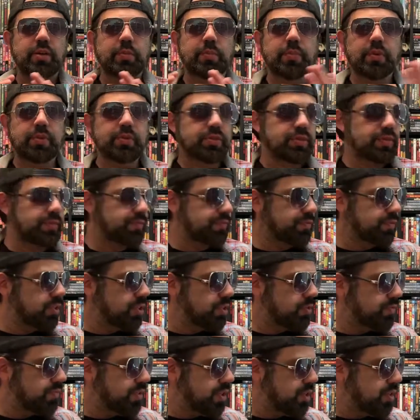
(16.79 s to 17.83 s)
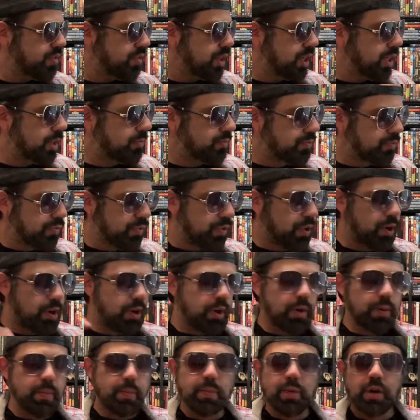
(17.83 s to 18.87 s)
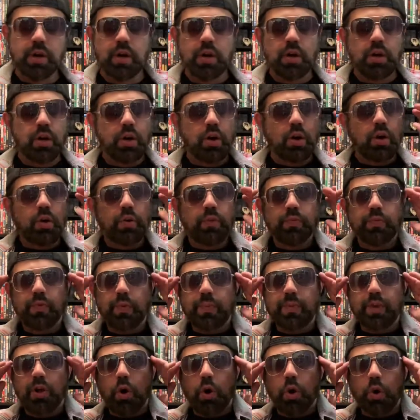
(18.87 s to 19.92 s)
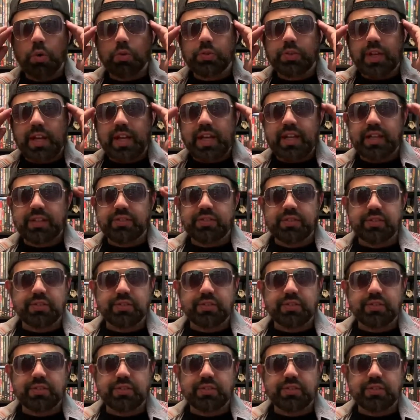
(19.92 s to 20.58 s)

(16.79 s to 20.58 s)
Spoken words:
a bunch of new video games from the old days.